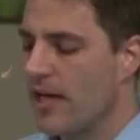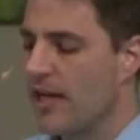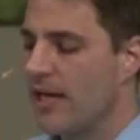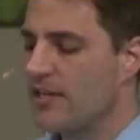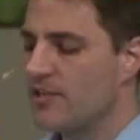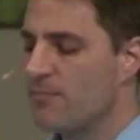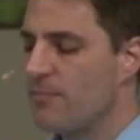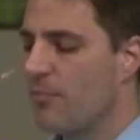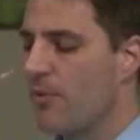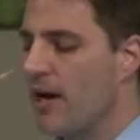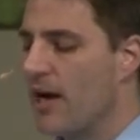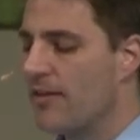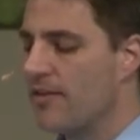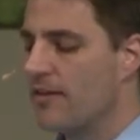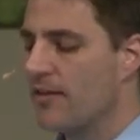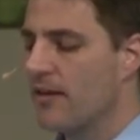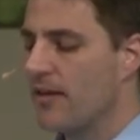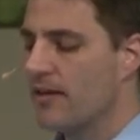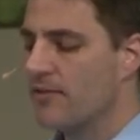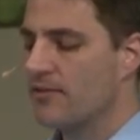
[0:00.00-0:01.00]
His
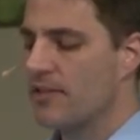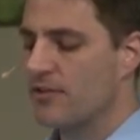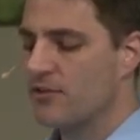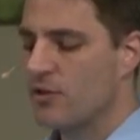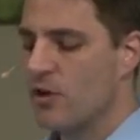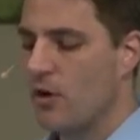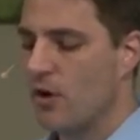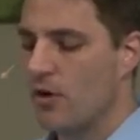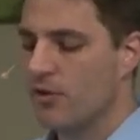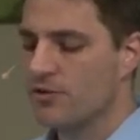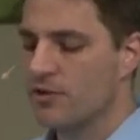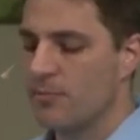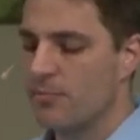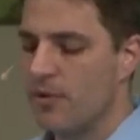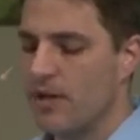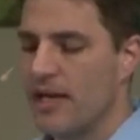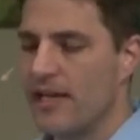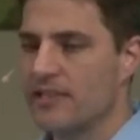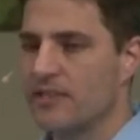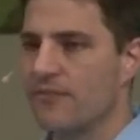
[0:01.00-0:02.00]
breath sets coals
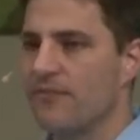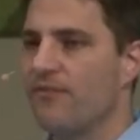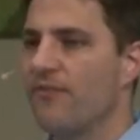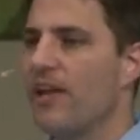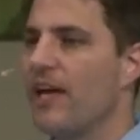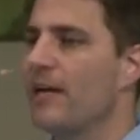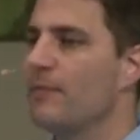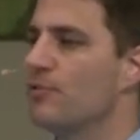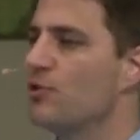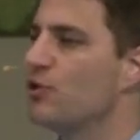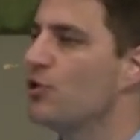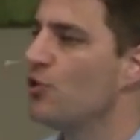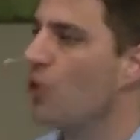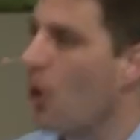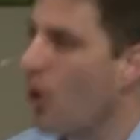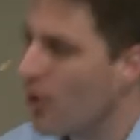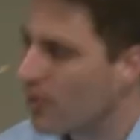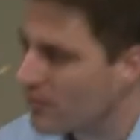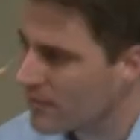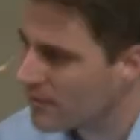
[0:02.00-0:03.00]
ablaze, and flames
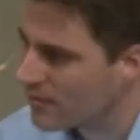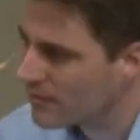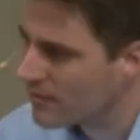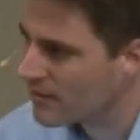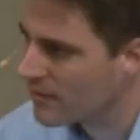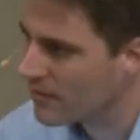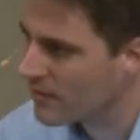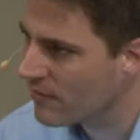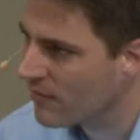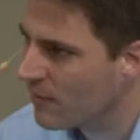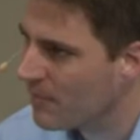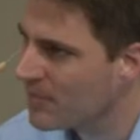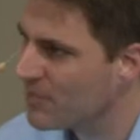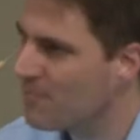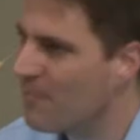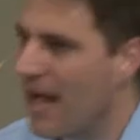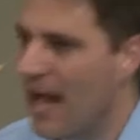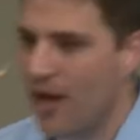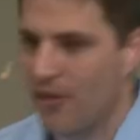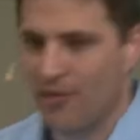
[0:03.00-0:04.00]
dart from his
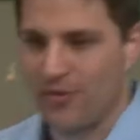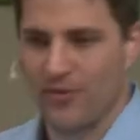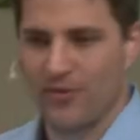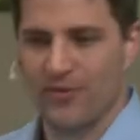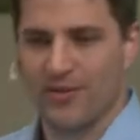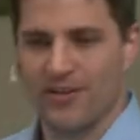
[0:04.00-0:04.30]
mouth.